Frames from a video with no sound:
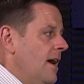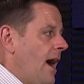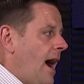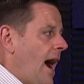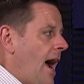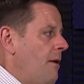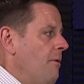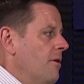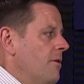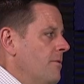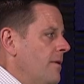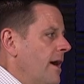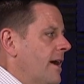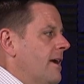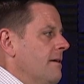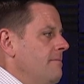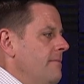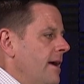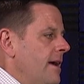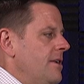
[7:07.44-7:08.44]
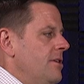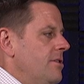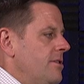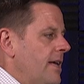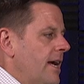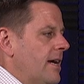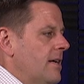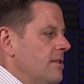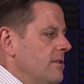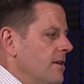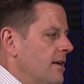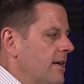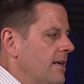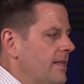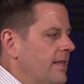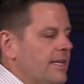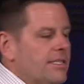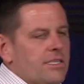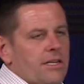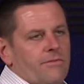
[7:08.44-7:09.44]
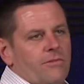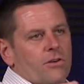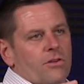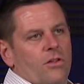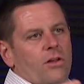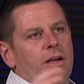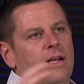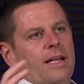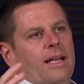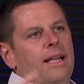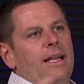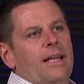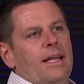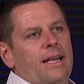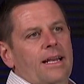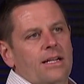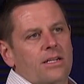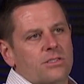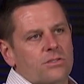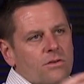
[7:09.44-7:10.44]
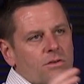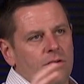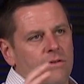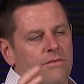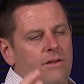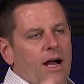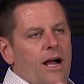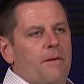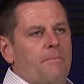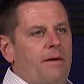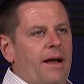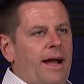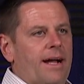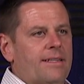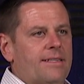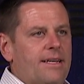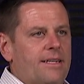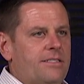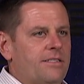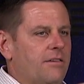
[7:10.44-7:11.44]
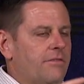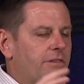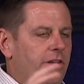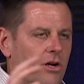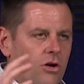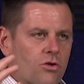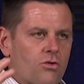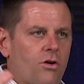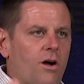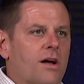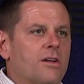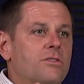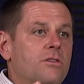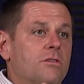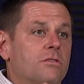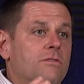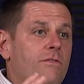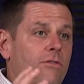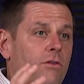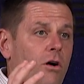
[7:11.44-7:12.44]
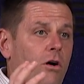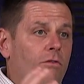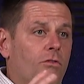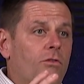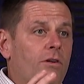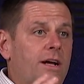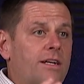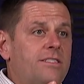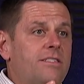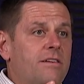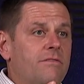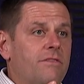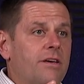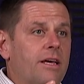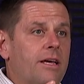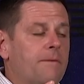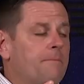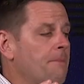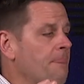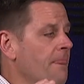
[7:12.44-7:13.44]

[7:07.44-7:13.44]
I would recommend you take a look at this if you're looking at any sort of compact SUV or crossover SUV.